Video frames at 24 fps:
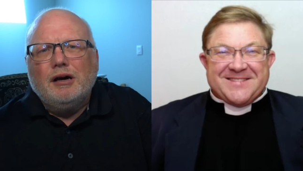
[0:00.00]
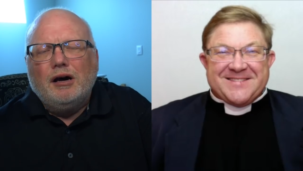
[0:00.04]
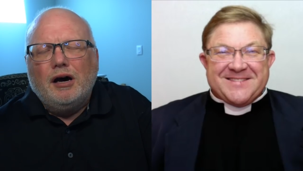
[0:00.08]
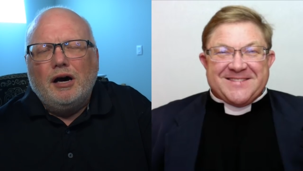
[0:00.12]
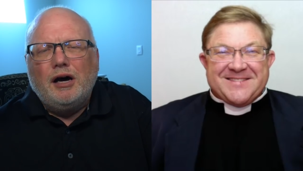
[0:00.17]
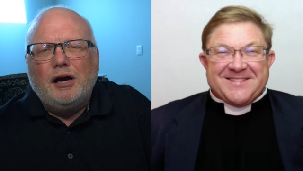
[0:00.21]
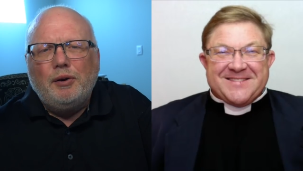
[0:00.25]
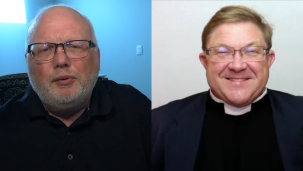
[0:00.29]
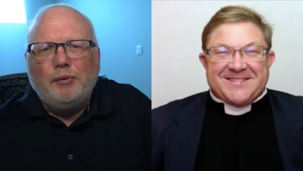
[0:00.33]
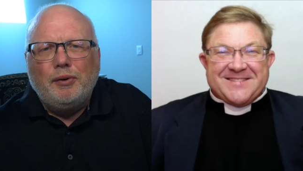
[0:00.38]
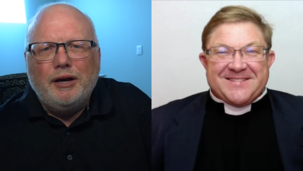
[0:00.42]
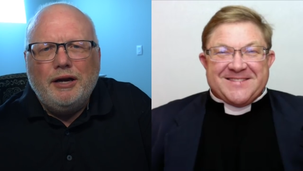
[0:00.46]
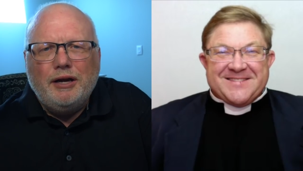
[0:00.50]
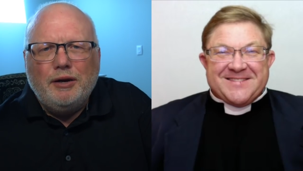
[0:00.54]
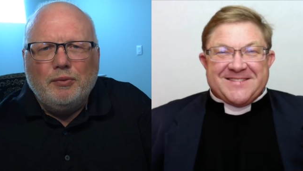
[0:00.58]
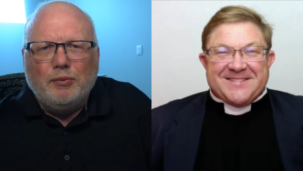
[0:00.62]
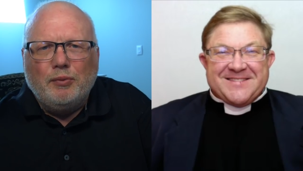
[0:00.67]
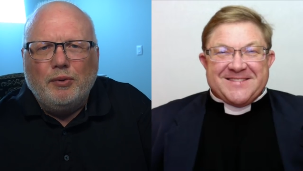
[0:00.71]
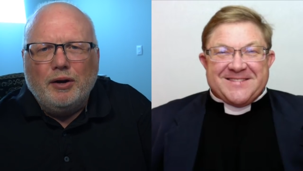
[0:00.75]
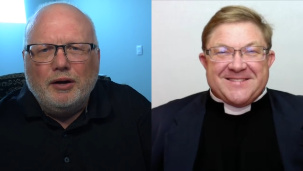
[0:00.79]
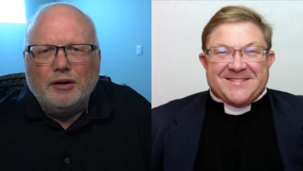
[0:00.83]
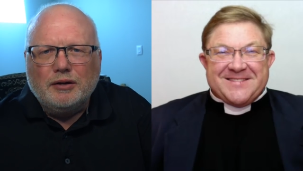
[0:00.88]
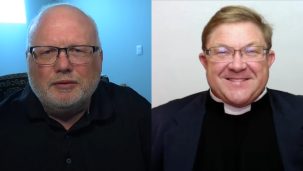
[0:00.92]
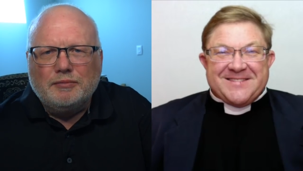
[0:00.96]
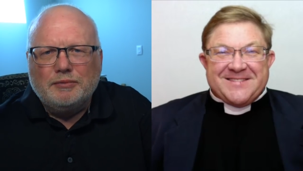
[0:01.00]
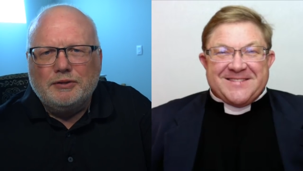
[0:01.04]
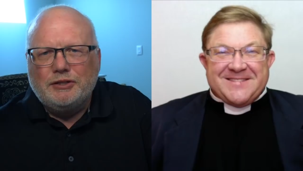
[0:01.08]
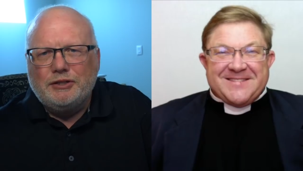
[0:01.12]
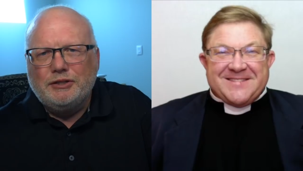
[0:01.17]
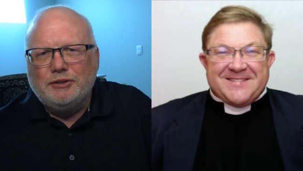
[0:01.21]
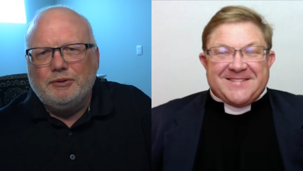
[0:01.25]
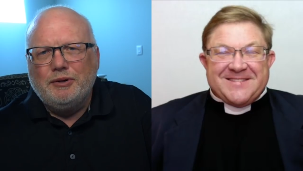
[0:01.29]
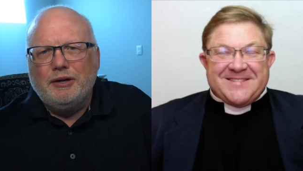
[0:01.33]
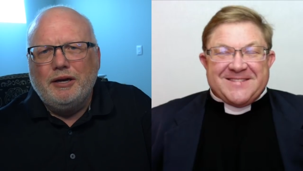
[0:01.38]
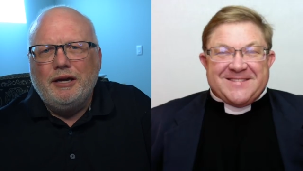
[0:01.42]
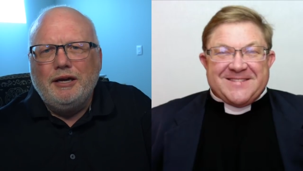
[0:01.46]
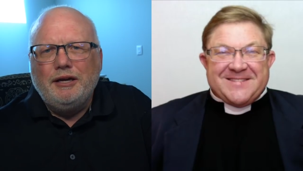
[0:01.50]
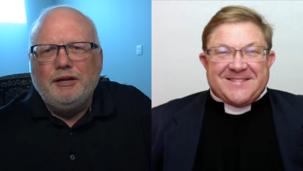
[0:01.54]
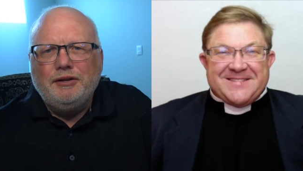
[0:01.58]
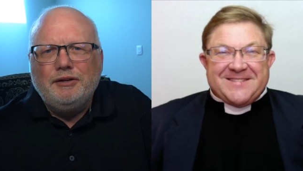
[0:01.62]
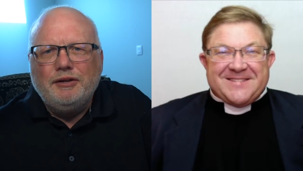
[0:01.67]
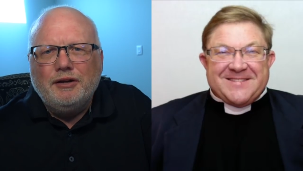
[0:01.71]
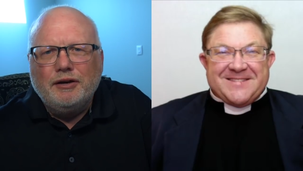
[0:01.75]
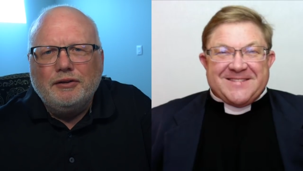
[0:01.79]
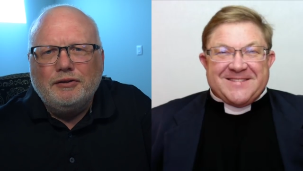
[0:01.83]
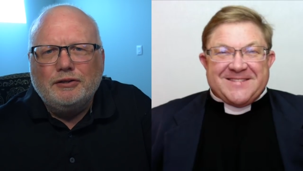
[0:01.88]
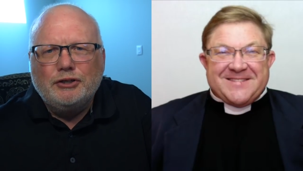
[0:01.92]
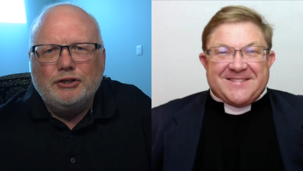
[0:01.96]
Speaker 1: All right, welcome to
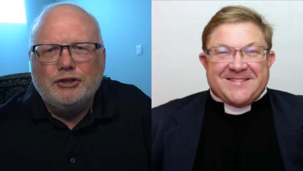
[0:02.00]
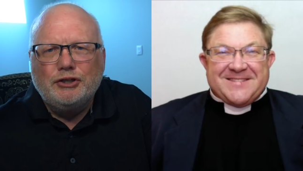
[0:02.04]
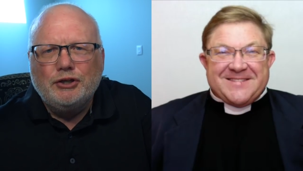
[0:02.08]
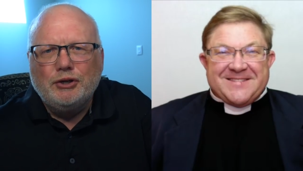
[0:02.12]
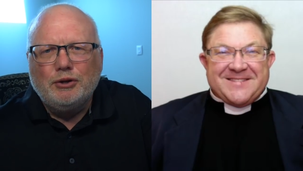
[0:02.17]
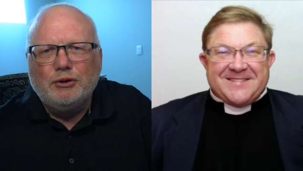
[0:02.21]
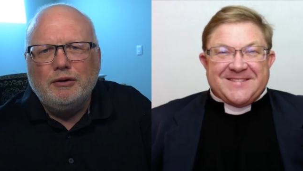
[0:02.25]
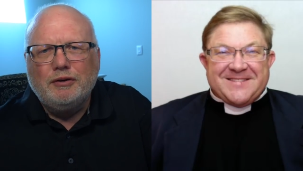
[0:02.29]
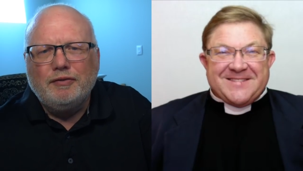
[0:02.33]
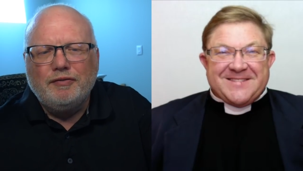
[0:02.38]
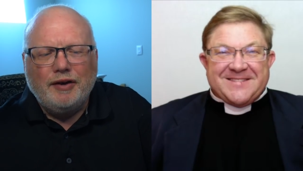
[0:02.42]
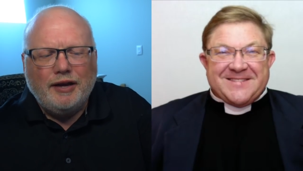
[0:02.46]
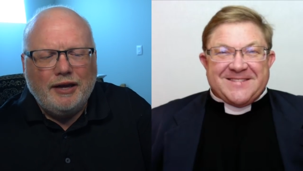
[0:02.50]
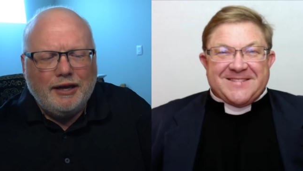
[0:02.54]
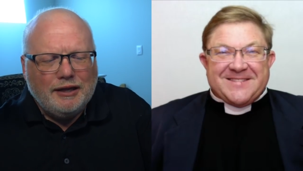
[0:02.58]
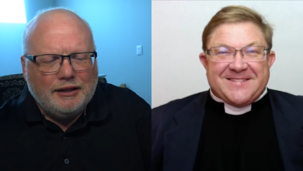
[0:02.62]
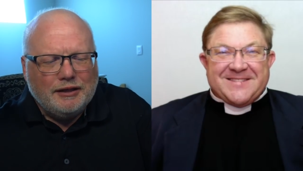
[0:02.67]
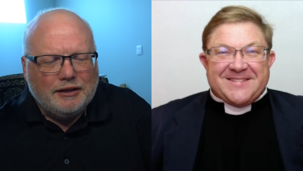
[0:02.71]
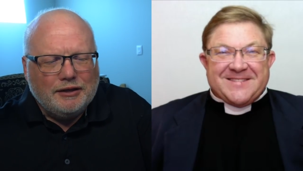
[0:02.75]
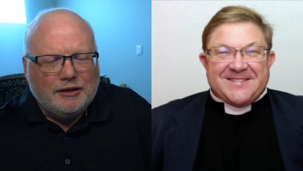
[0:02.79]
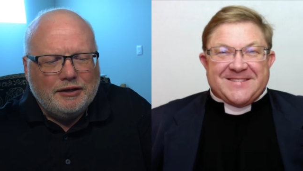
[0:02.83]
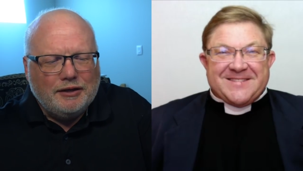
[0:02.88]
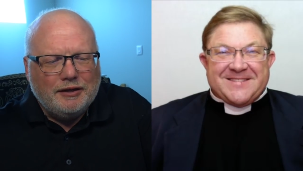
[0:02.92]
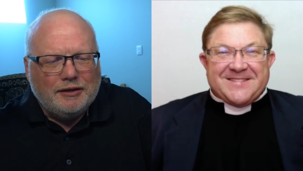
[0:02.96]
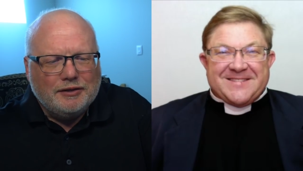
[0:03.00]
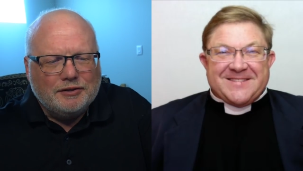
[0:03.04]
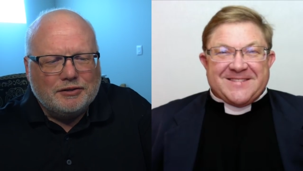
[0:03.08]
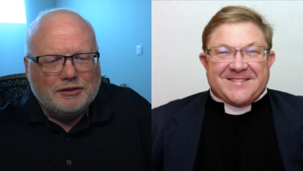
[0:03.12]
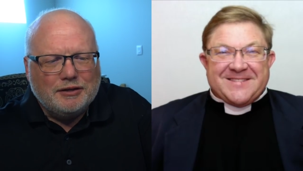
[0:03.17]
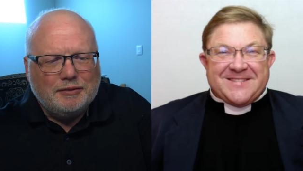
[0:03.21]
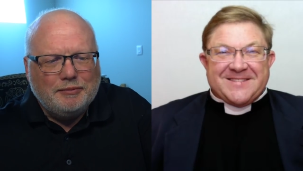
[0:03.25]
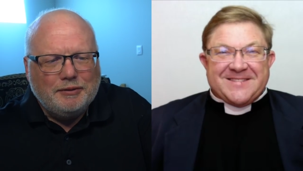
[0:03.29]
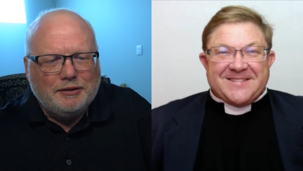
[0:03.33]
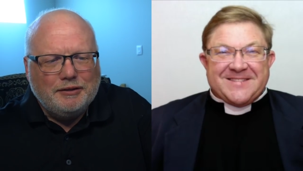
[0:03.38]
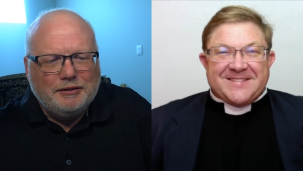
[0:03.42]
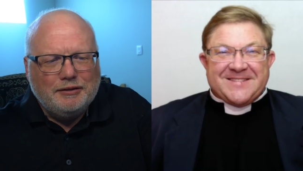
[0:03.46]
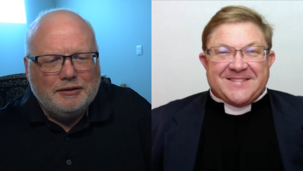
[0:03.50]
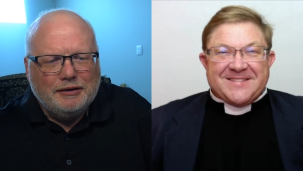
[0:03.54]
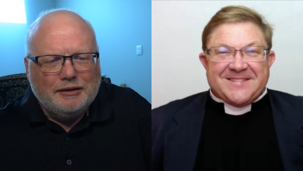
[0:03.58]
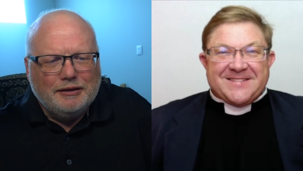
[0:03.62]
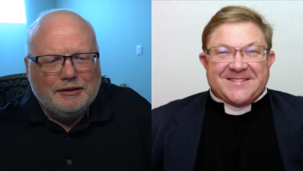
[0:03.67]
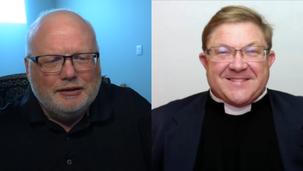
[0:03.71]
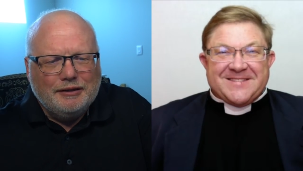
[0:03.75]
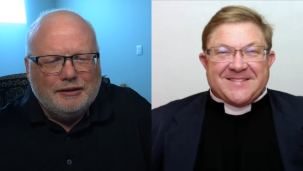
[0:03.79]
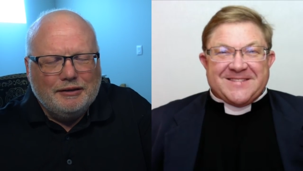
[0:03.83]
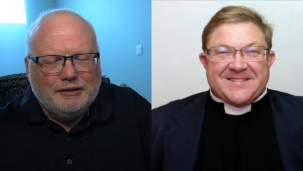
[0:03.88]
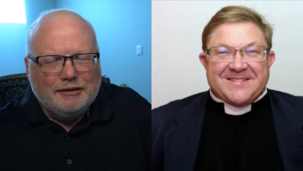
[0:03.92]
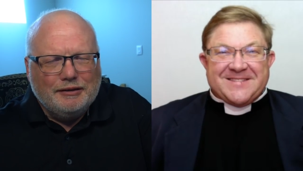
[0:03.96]
another show of Anglican Unscripted.
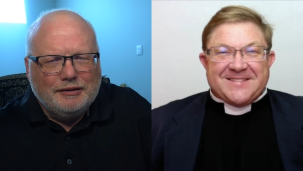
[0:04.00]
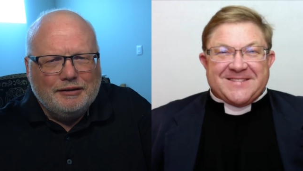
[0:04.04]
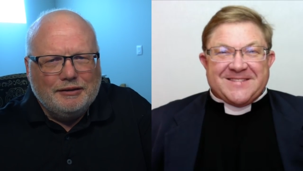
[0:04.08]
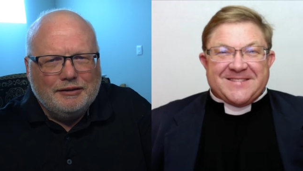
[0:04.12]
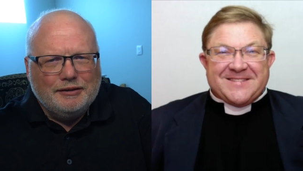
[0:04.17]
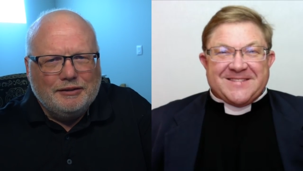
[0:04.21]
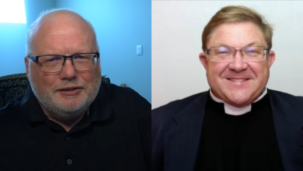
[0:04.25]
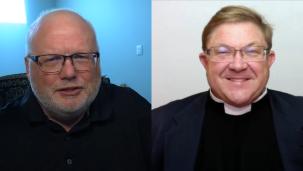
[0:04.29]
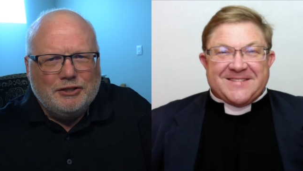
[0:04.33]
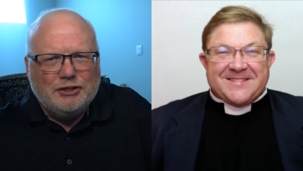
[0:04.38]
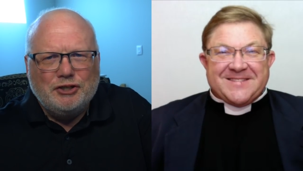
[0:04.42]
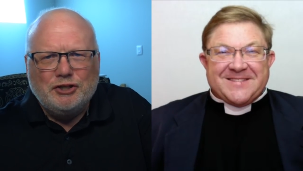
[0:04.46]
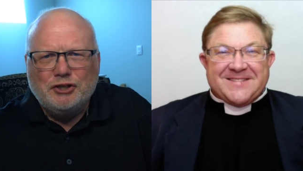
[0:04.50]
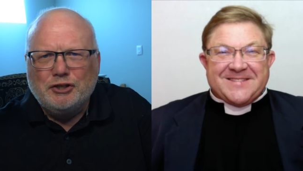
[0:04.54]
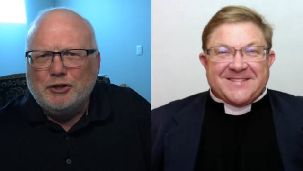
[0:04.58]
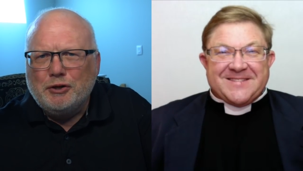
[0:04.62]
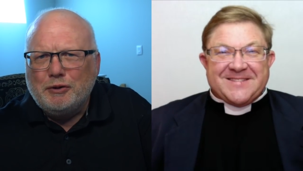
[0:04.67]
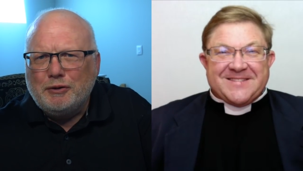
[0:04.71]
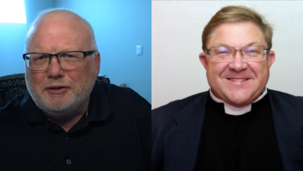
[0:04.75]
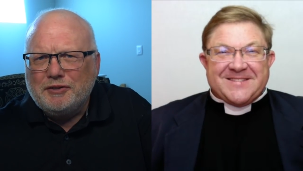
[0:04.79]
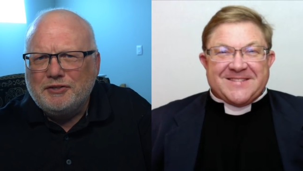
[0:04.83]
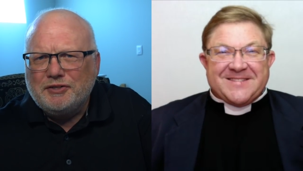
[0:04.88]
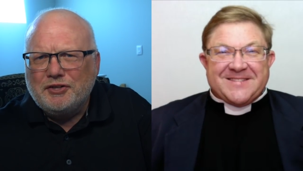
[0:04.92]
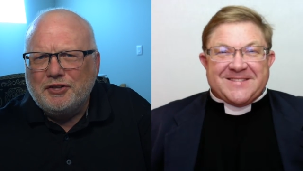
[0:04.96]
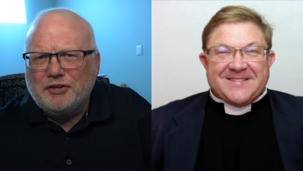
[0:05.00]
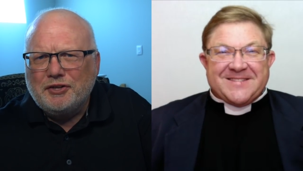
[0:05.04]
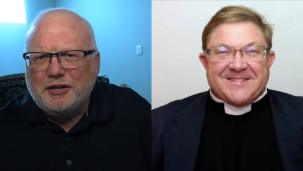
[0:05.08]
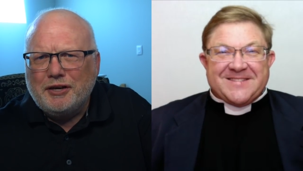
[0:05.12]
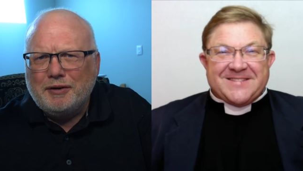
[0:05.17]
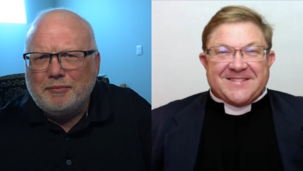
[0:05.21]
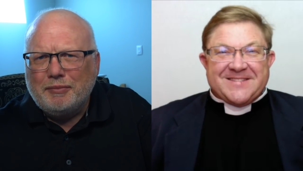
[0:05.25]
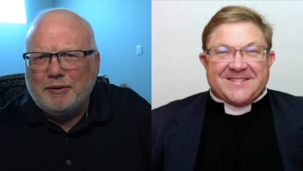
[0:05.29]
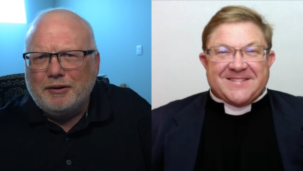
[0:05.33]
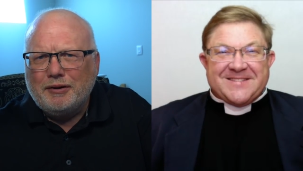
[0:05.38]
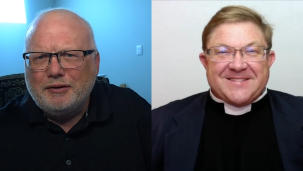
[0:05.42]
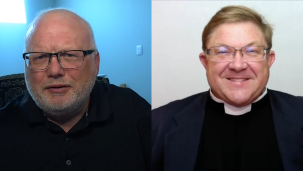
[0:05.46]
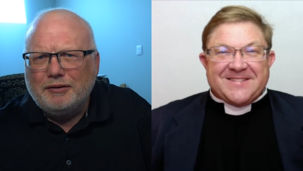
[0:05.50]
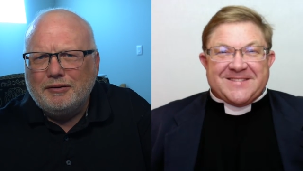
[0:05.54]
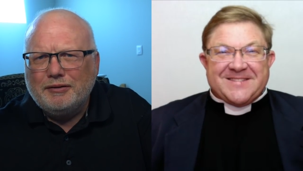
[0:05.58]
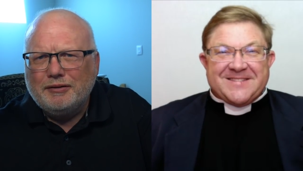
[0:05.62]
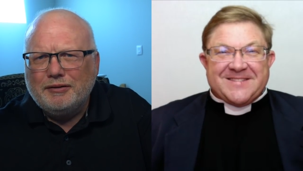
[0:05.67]
Did you notice the number